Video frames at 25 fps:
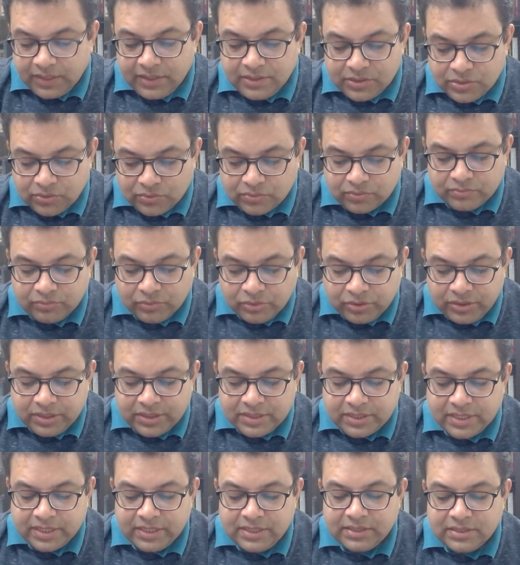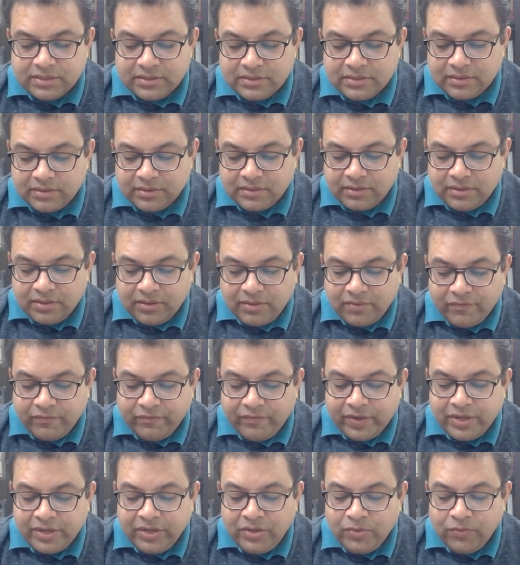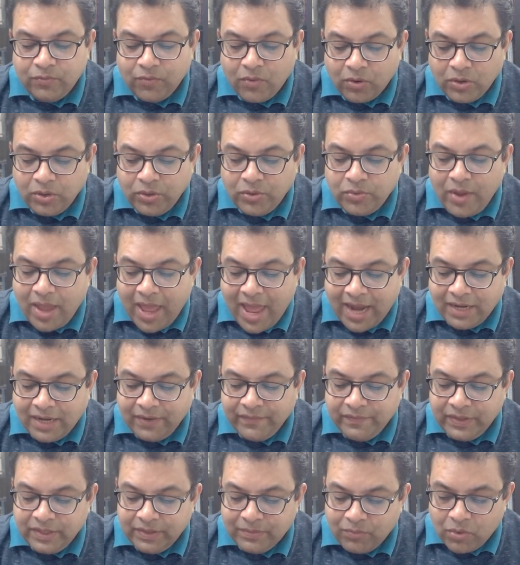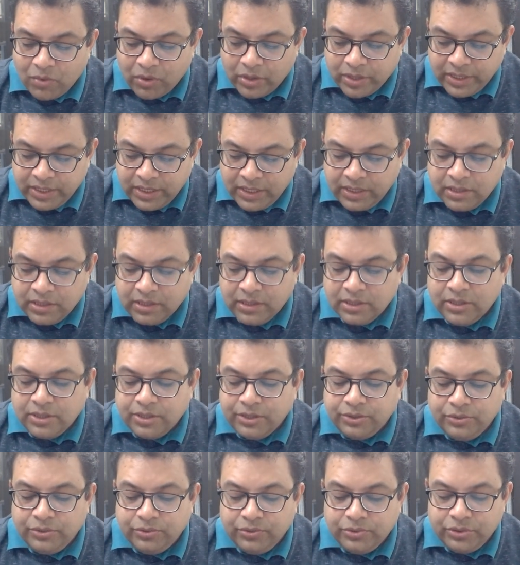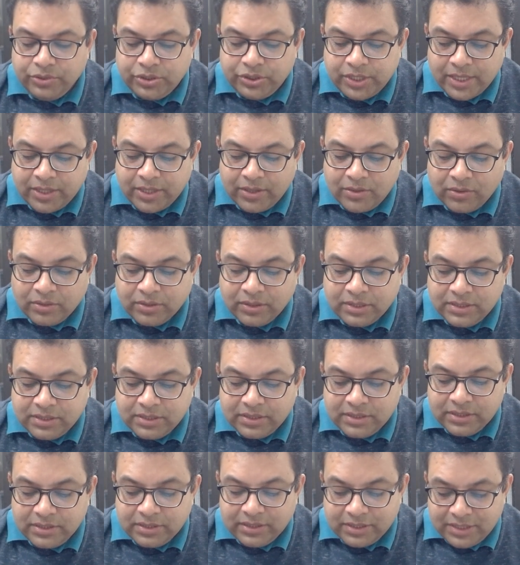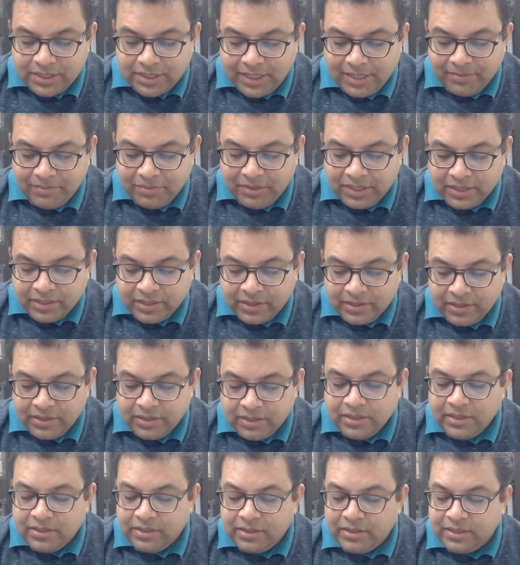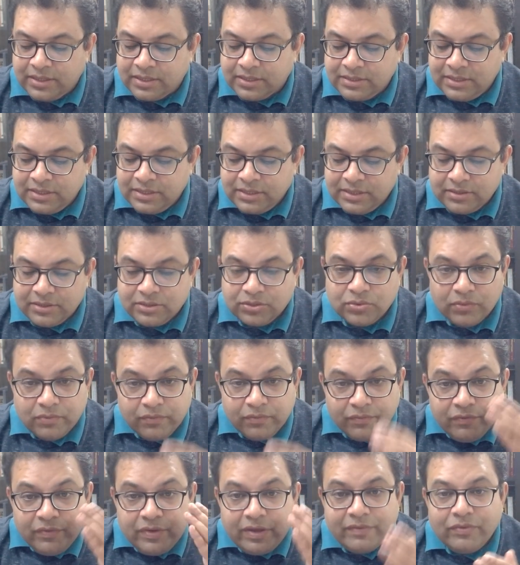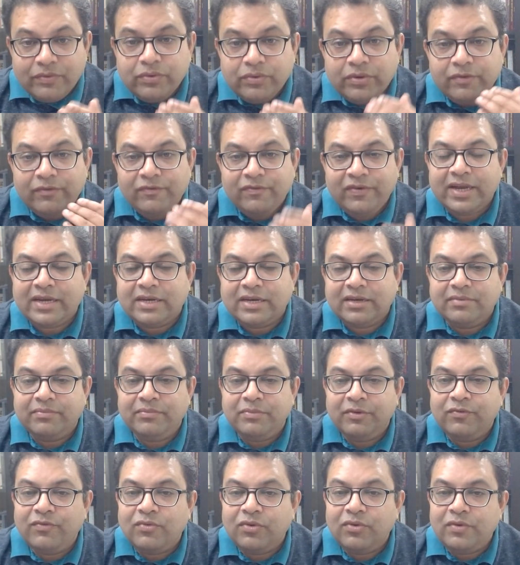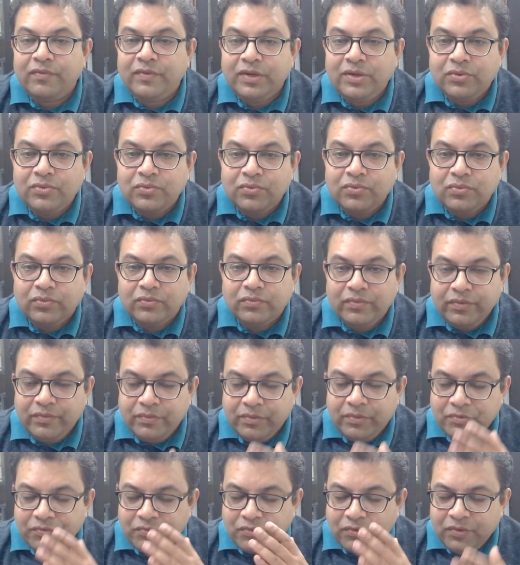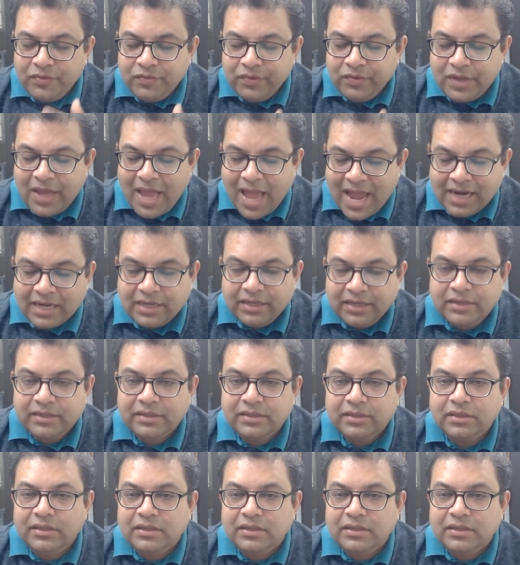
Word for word: So, Buddha says, when you want to act with the body, you check on the same deed. Does it so? We have to reflect before we do, before we act.